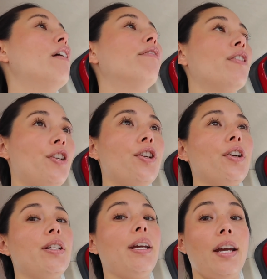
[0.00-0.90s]
for
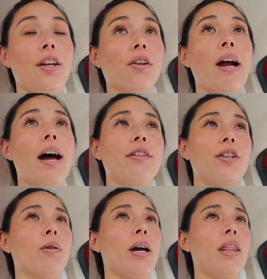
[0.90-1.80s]
sure ticket your ass.
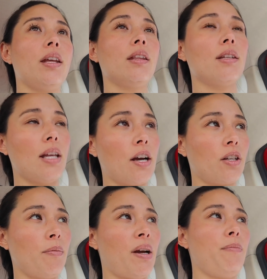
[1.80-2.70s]
So I think this
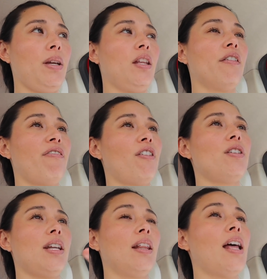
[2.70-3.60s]
actually might be the
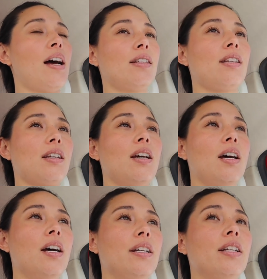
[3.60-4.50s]
first and last
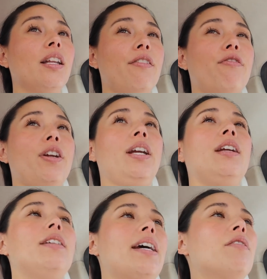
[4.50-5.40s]

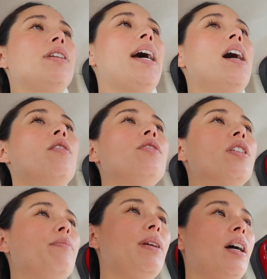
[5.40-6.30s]
delivery downtown,
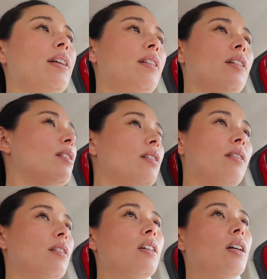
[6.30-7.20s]
just because
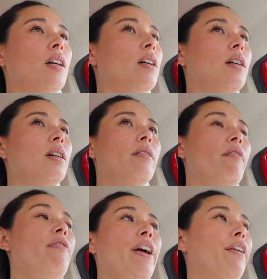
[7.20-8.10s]
it's
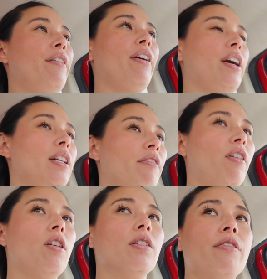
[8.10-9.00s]
very, very
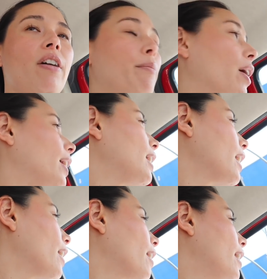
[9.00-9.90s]
difficult to find parking
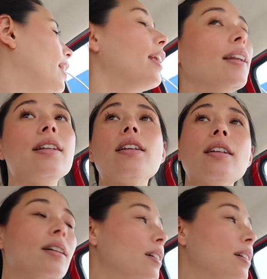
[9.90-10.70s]
here, and